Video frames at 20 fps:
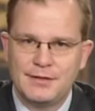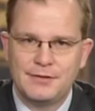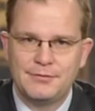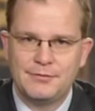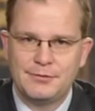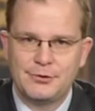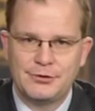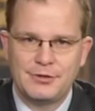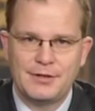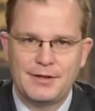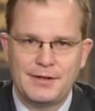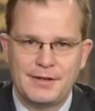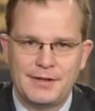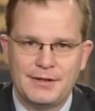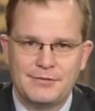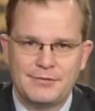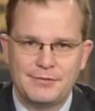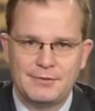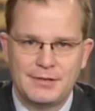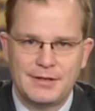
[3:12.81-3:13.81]
Unfortunately, they
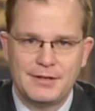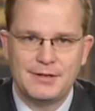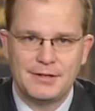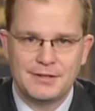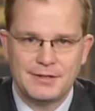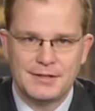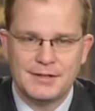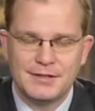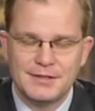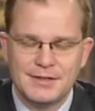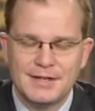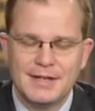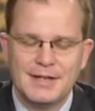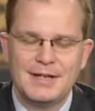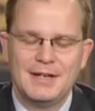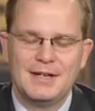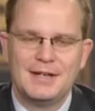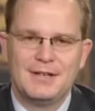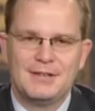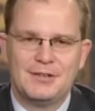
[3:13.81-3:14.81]
haven't done it yet,
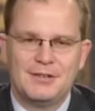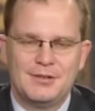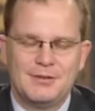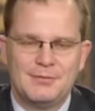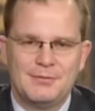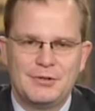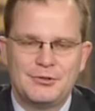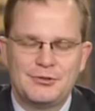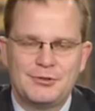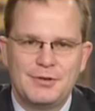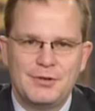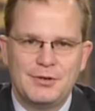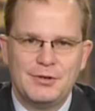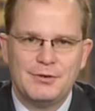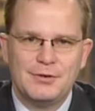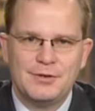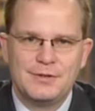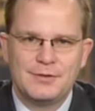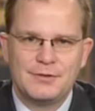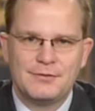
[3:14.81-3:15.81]
uh, much to the
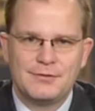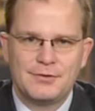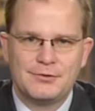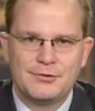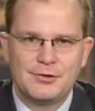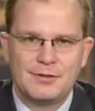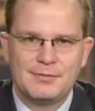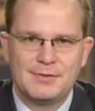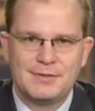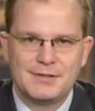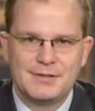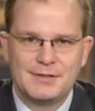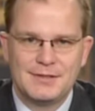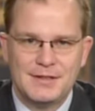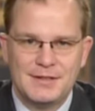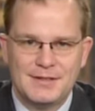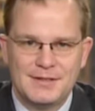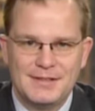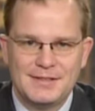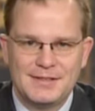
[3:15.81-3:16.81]
annoyance of the Germans,
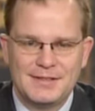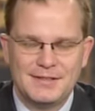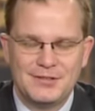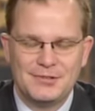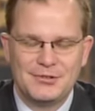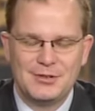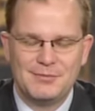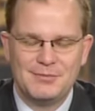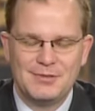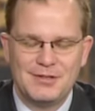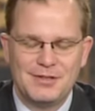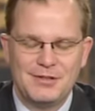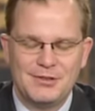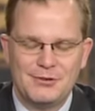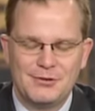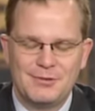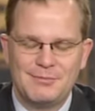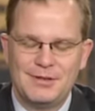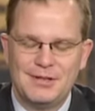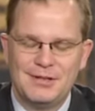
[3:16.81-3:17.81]
at least in the, in the
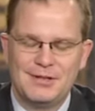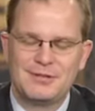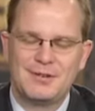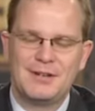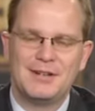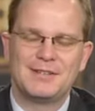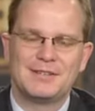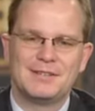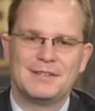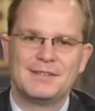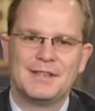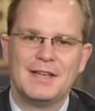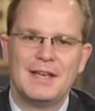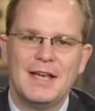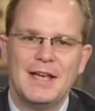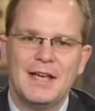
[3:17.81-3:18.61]
European crisis.